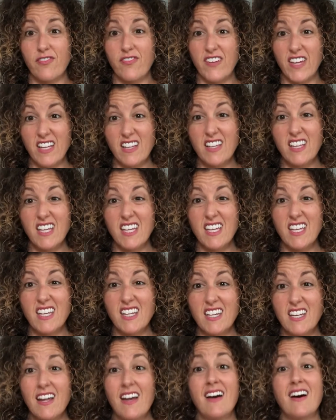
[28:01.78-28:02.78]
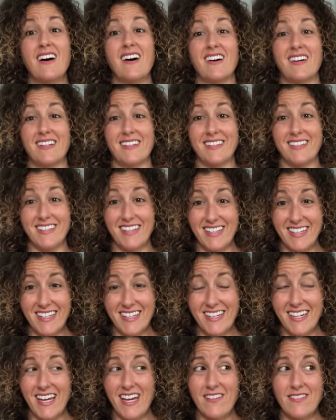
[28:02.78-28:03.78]
feeling it a lot
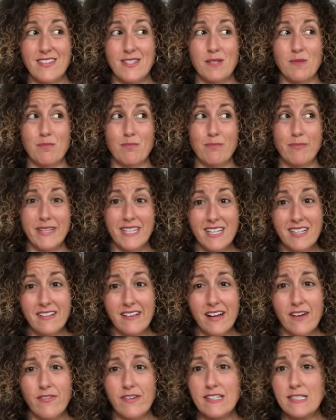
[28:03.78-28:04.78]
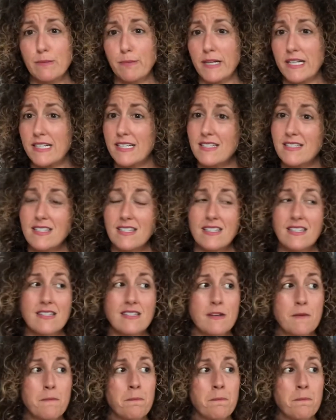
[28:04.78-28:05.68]
and having some big life experiences